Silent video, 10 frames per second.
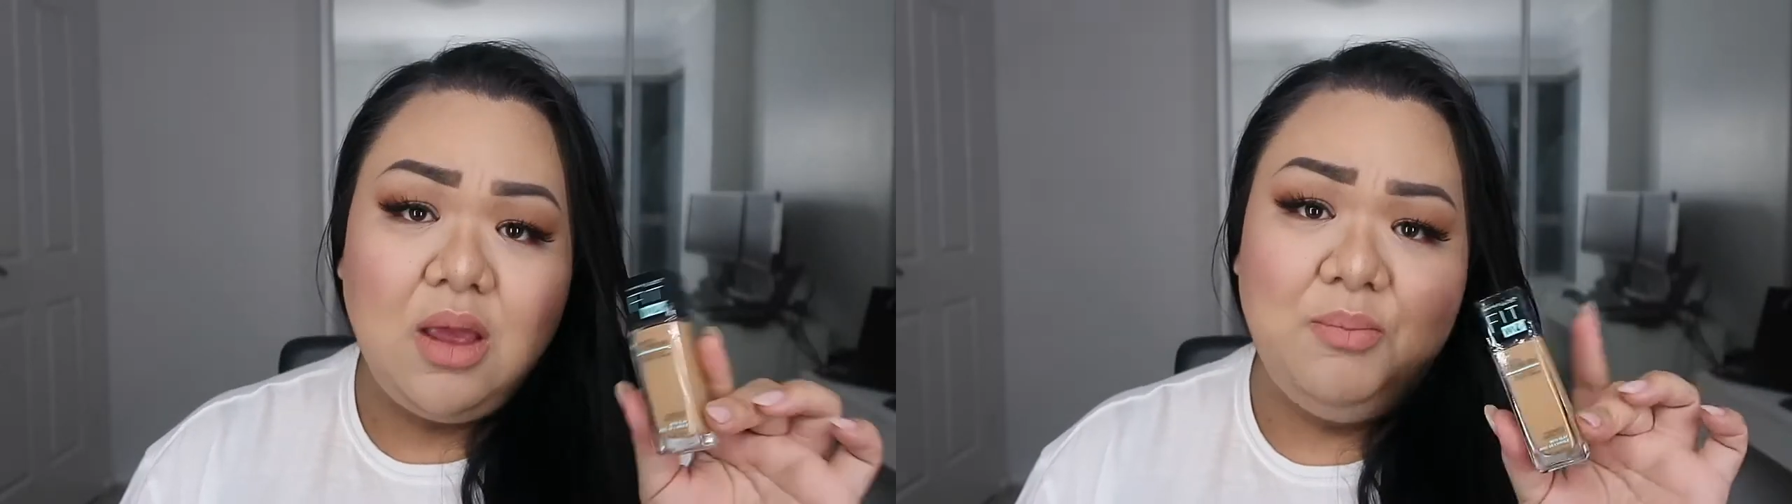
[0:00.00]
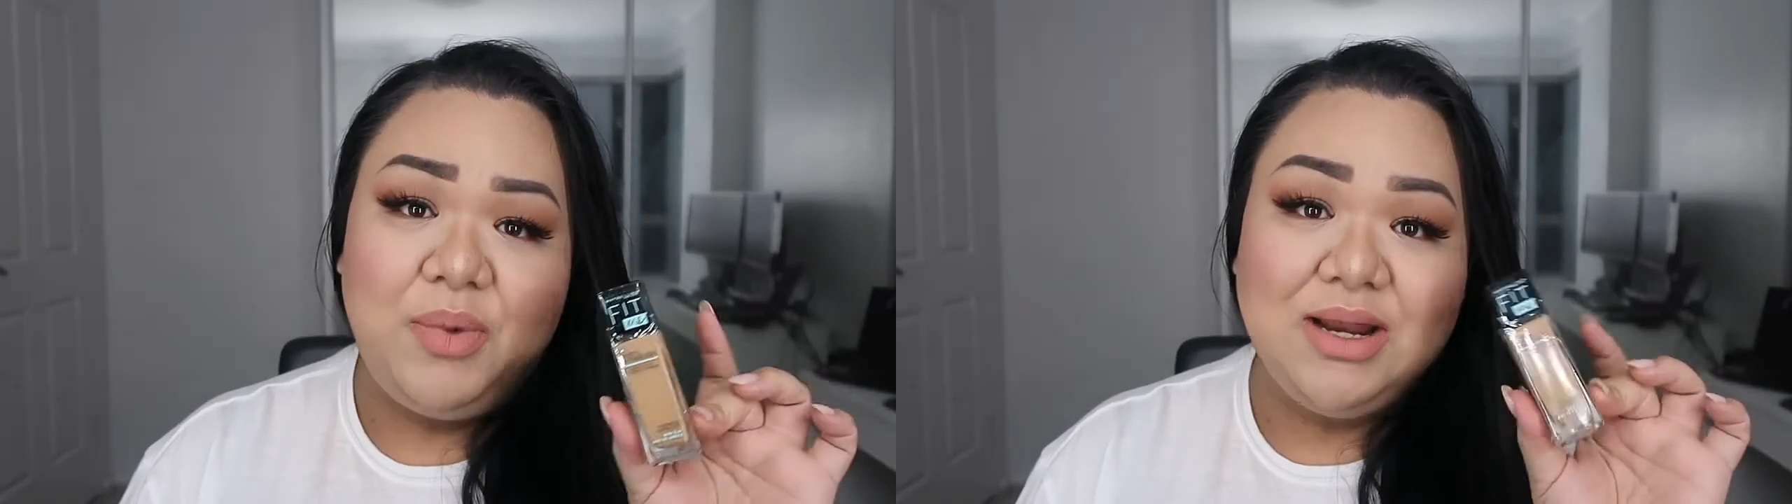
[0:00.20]

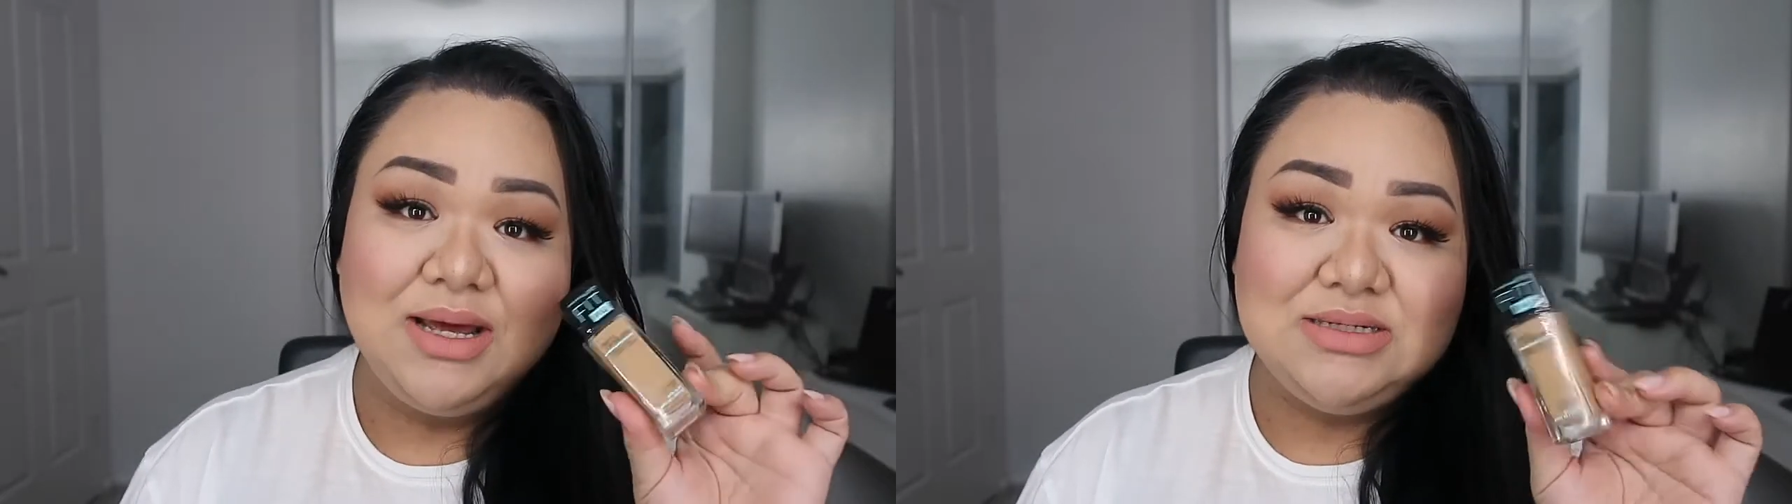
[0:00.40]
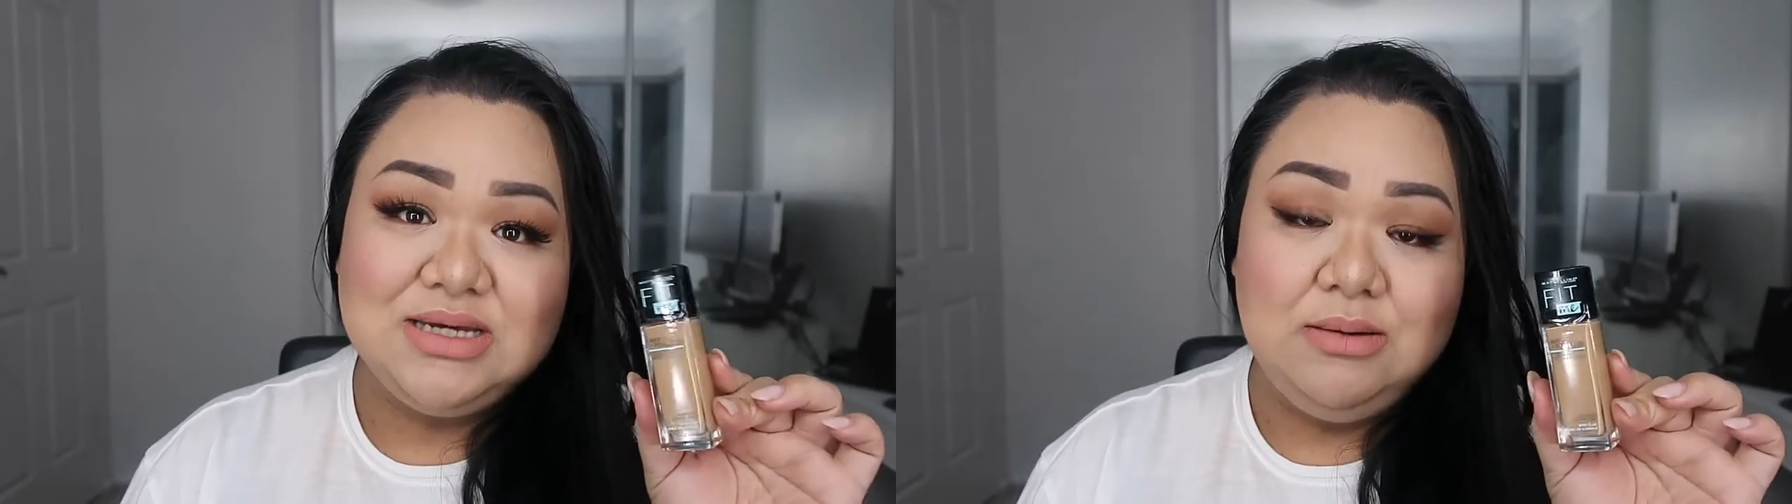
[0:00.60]
buy
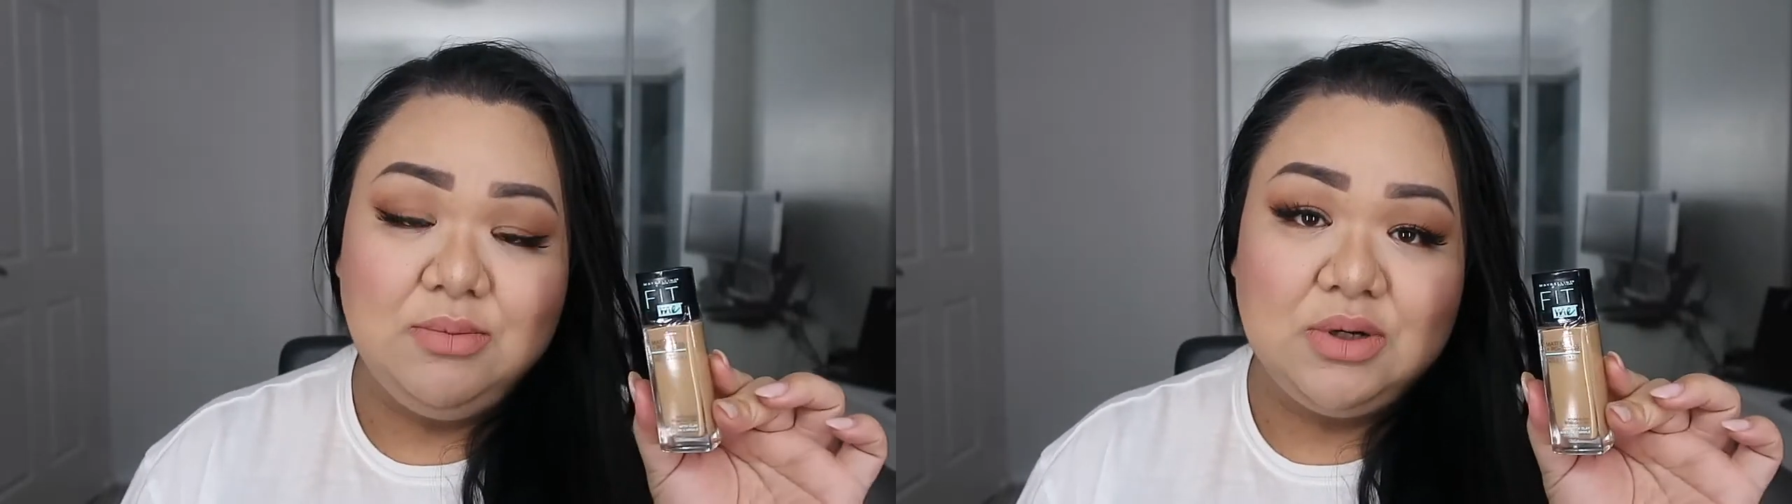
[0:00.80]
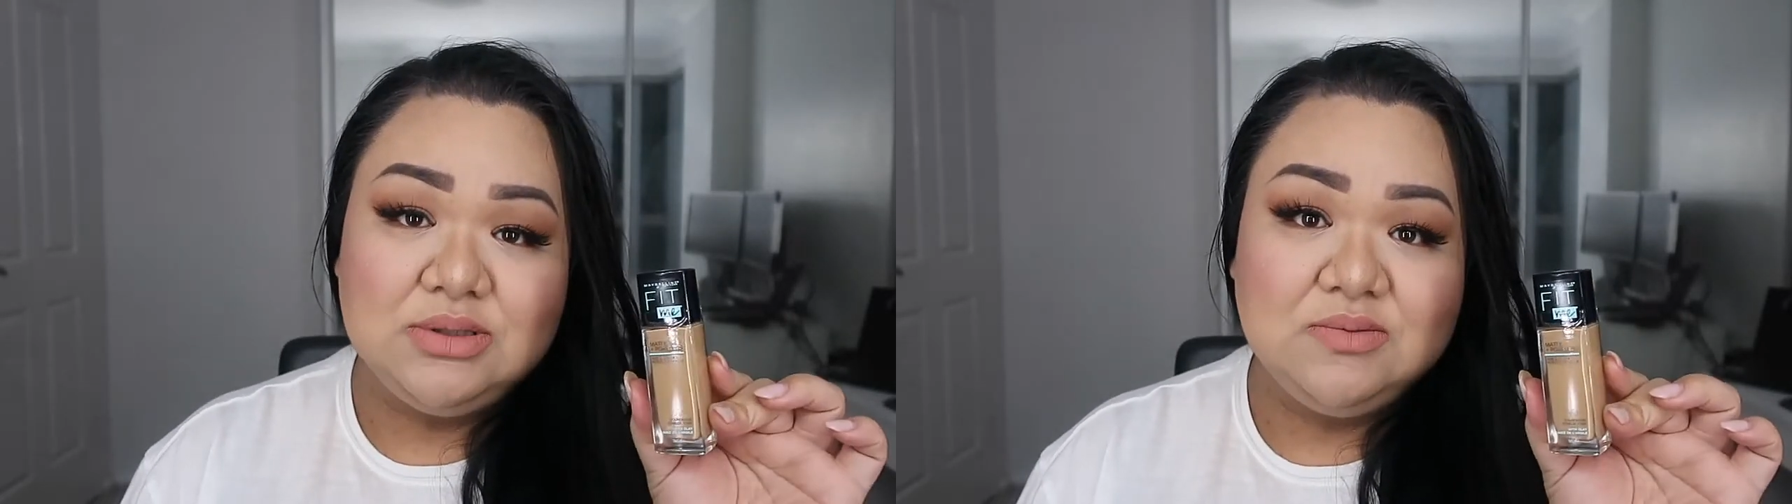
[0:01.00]
like 10
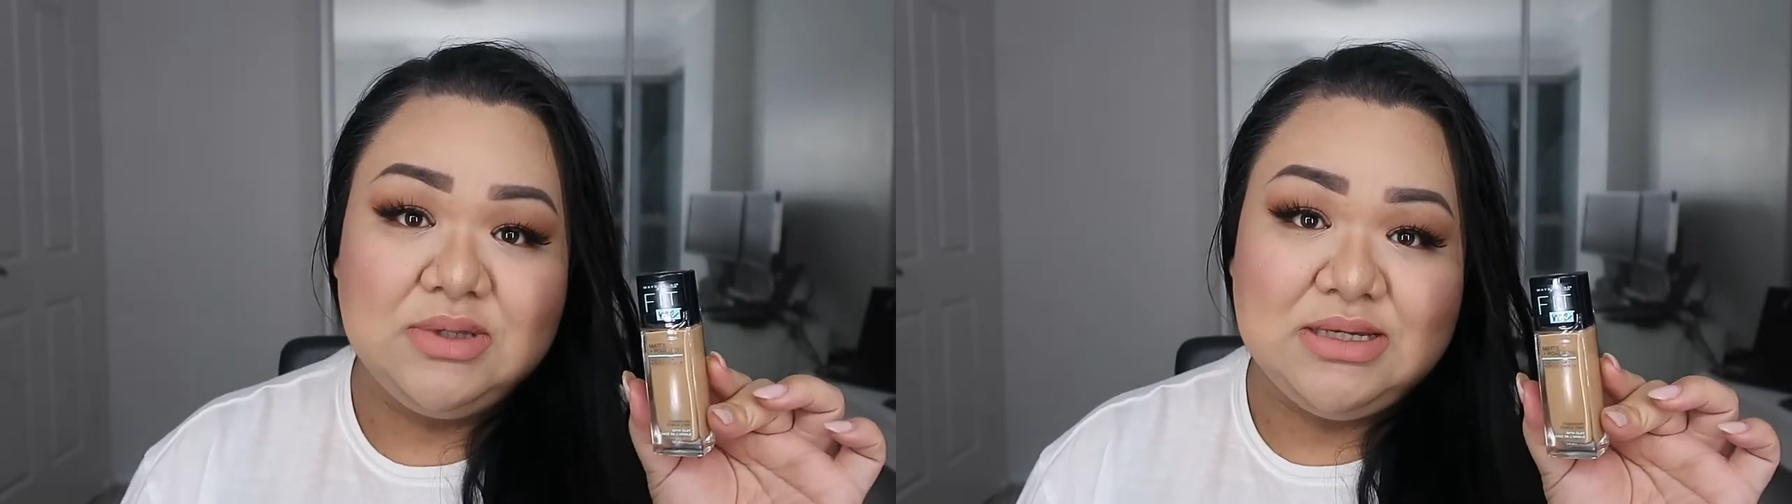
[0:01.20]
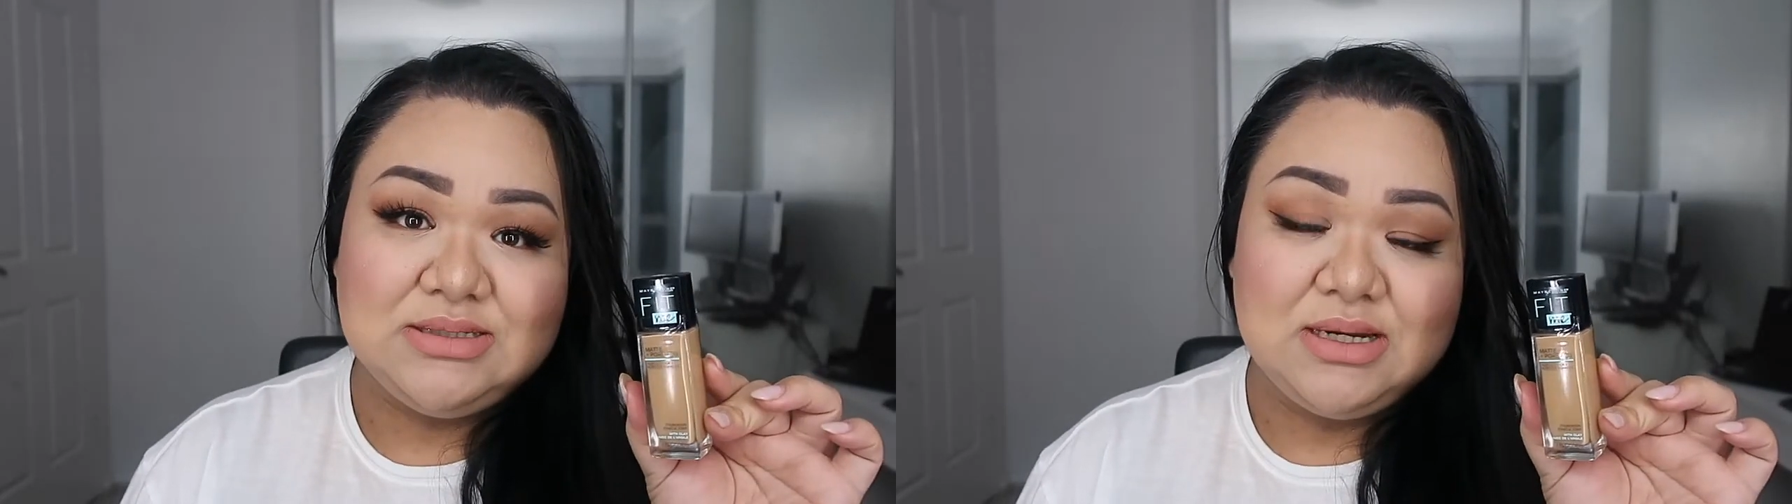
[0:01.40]
bottles of
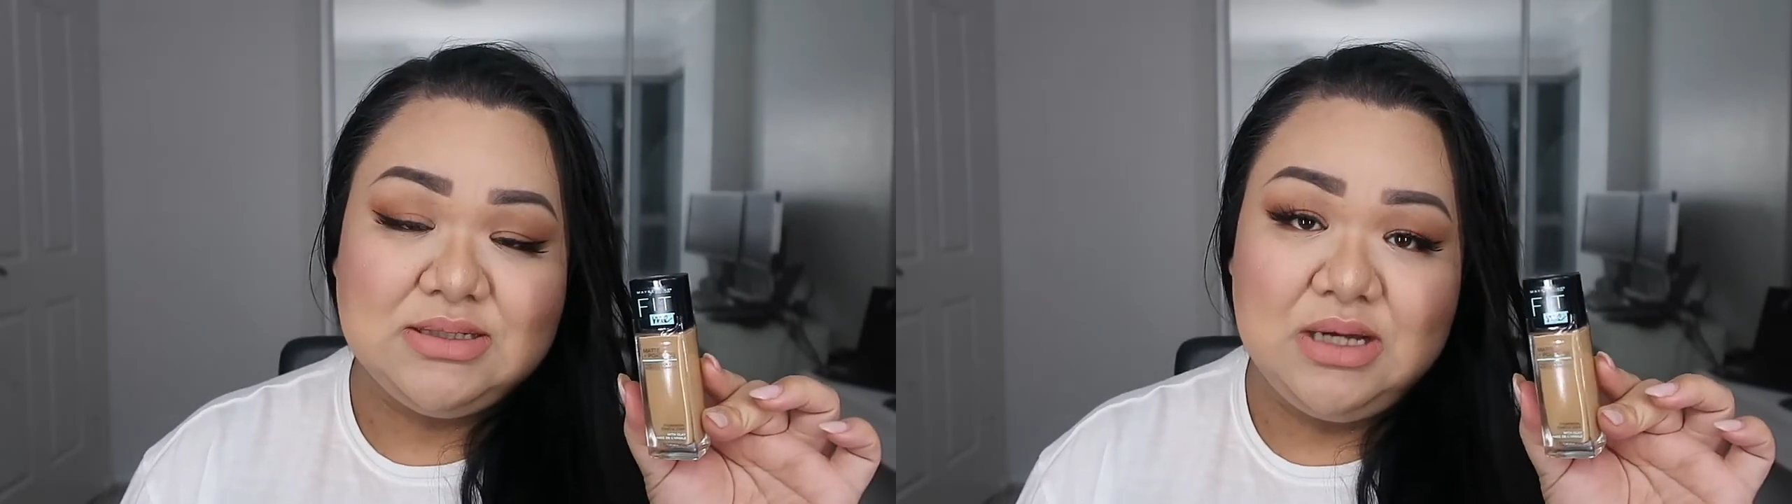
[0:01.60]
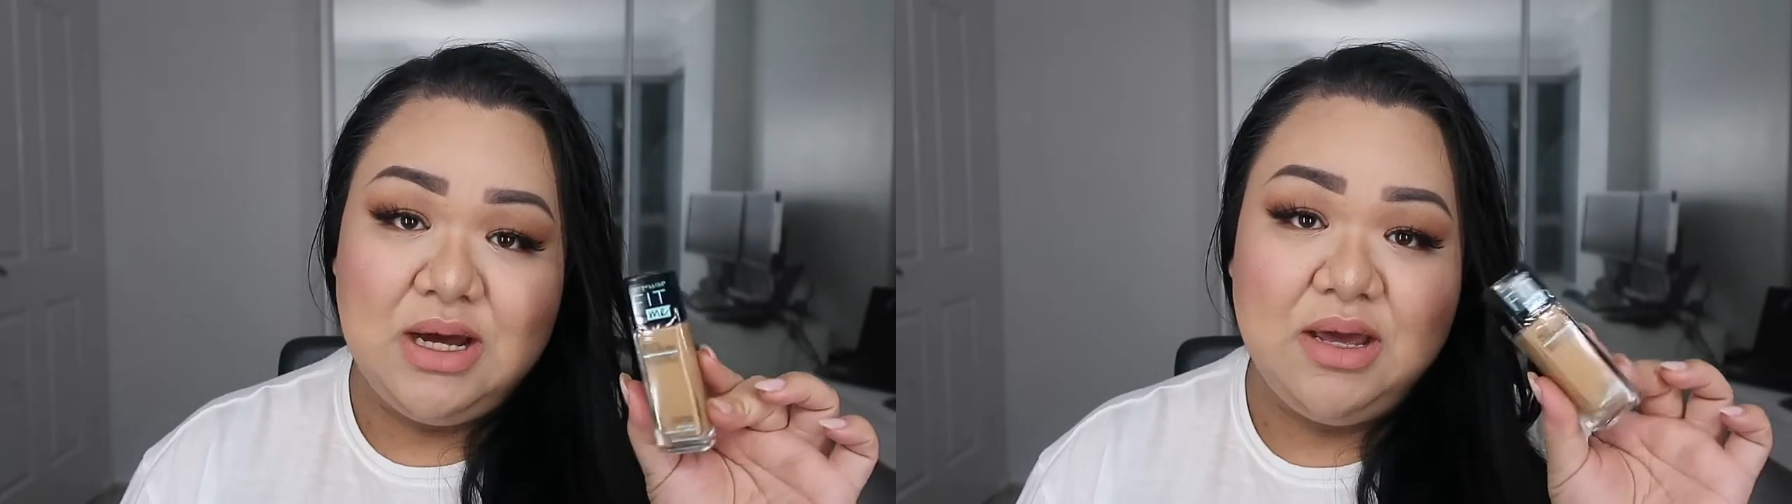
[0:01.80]
these at a
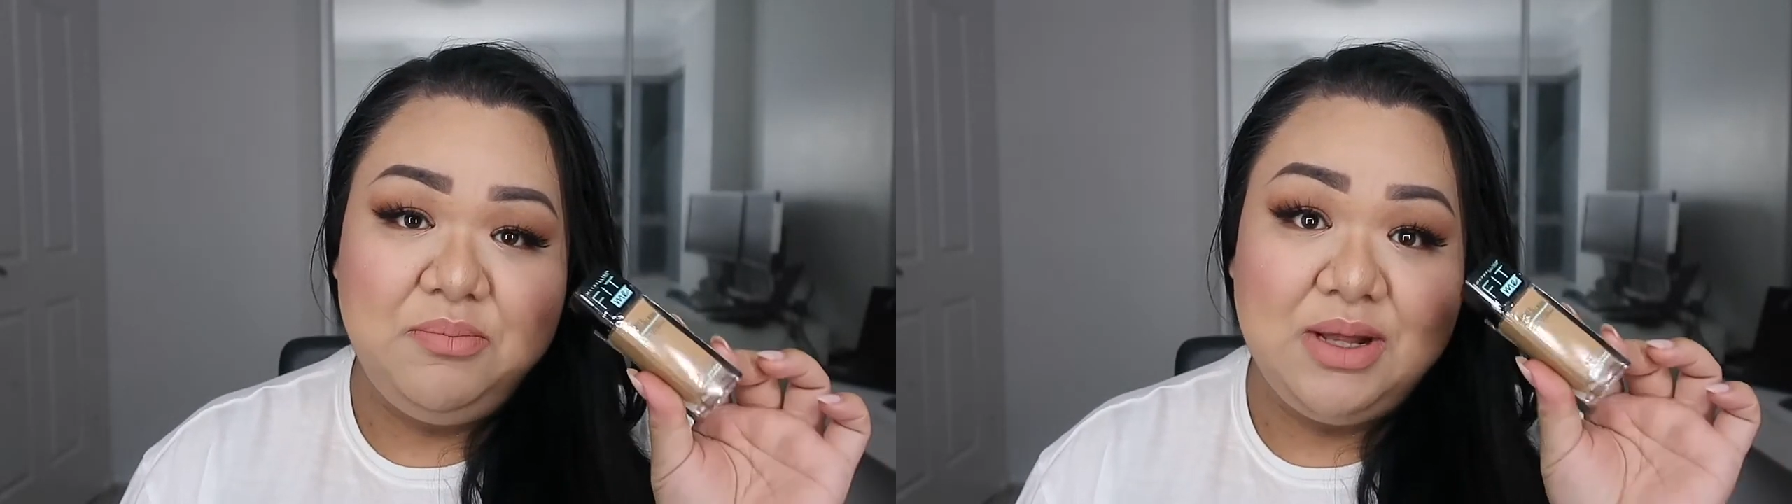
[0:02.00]
time,